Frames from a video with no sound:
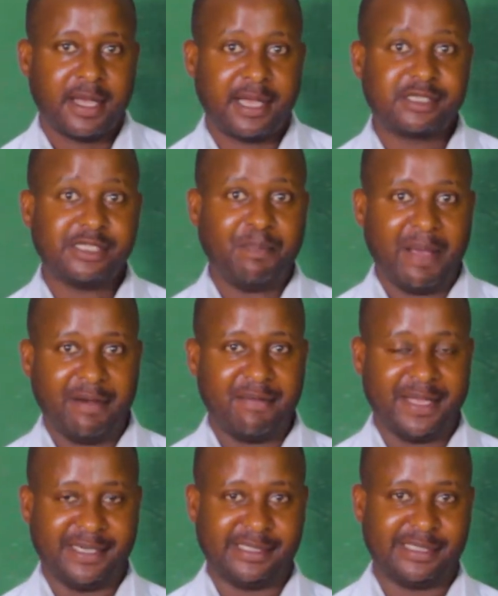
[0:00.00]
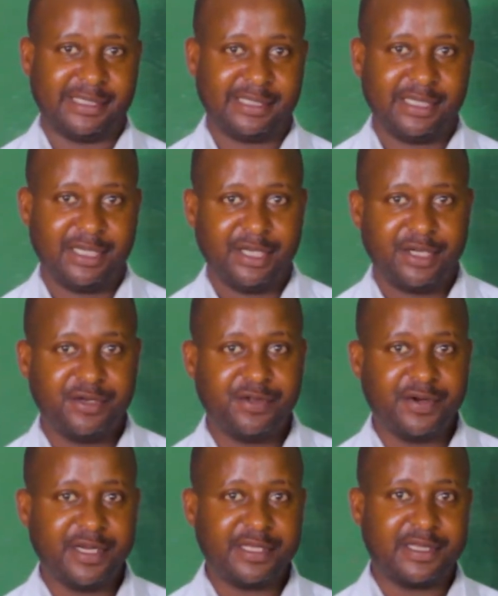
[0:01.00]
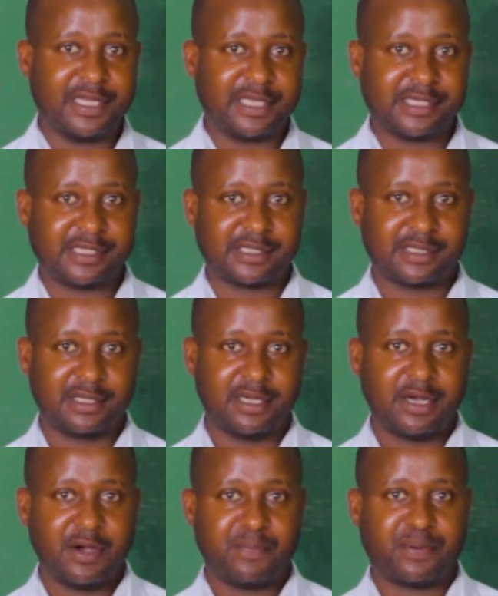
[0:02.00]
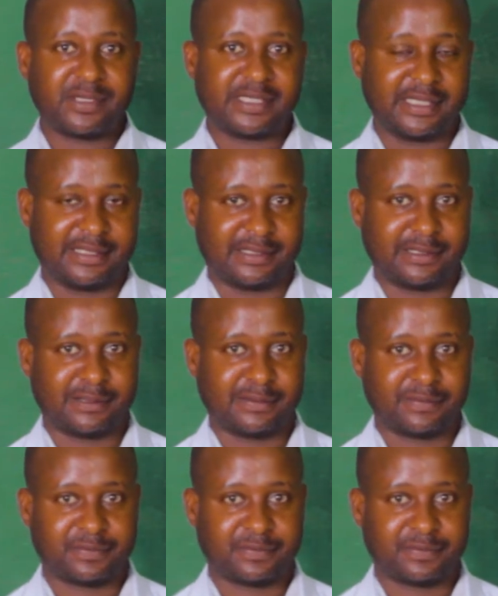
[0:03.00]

experiment, during this process.